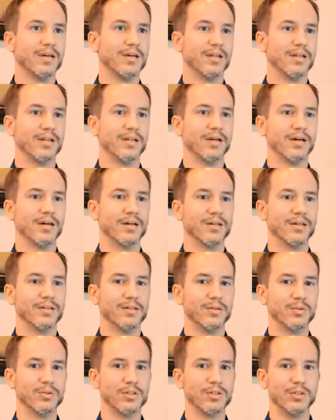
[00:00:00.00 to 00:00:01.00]
and
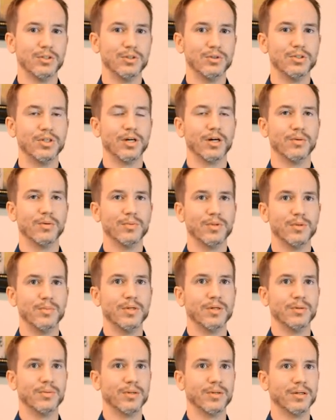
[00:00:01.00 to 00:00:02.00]
it was a huge help to
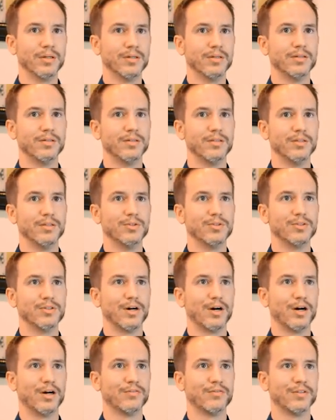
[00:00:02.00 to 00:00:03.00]
be able to use
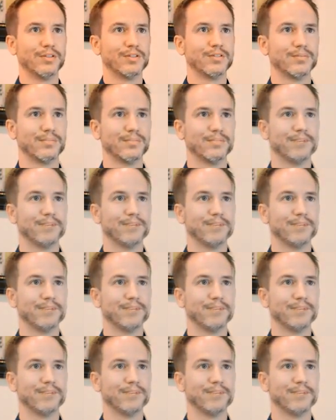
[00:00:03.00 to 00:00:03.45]
the office.